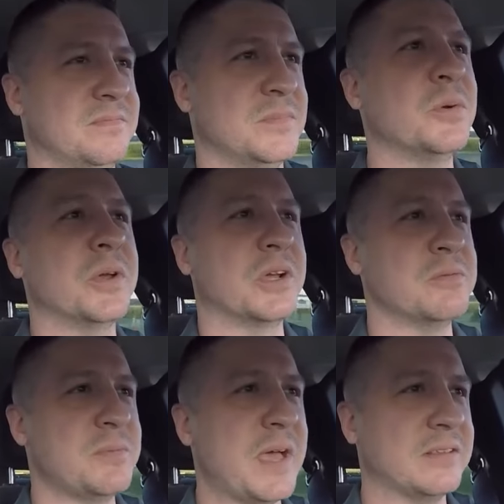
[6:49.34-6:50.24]
So when it
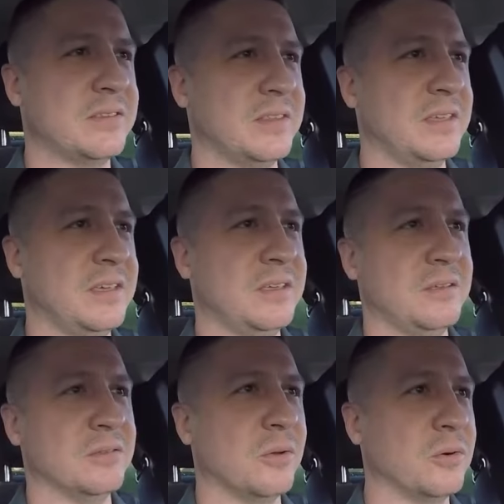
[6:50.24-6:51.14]
comes back to
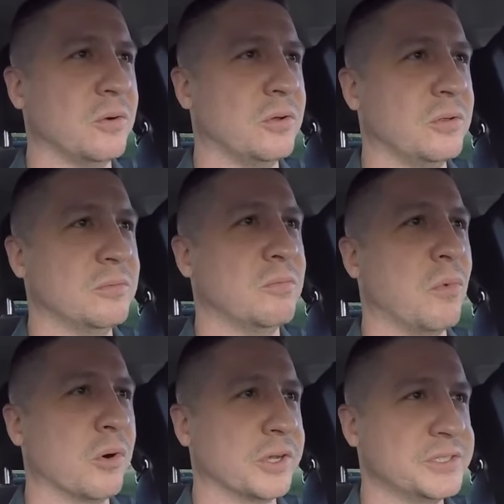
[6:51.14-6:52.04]
the local
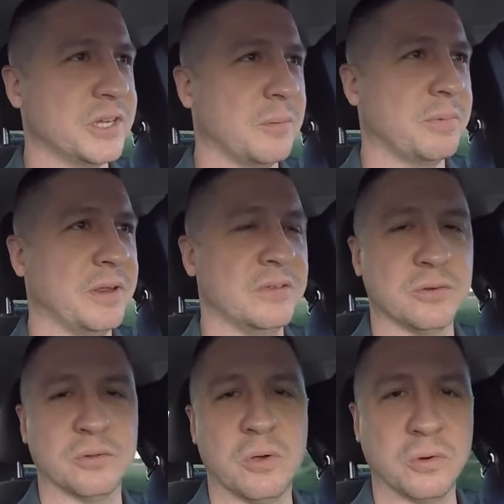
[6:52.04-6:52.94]
mortgage companies
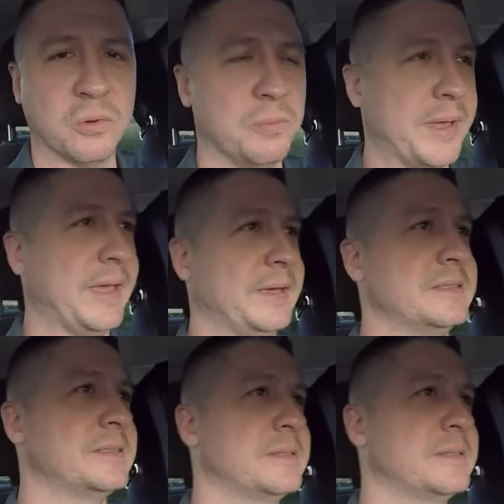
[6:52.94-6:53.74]
or local banks,